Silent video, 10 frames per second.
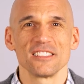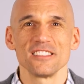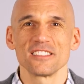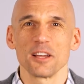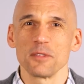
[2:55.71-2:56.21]

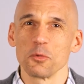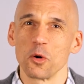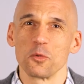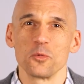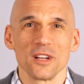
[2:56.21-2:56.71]
This is something
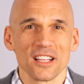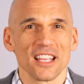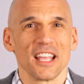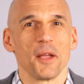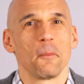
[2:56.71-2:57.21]
we're
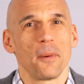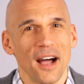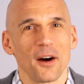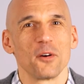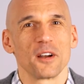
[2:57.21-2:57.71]
really
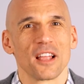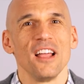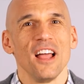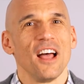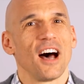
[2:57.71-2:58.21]

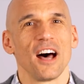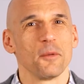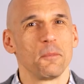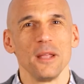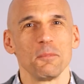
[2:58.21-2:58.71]
empowering
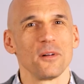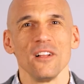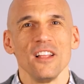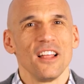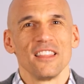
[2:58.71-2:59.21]
the
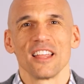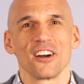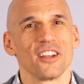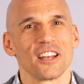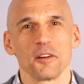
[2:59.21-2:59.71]
people that
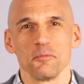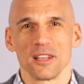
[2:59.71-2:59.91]
are in our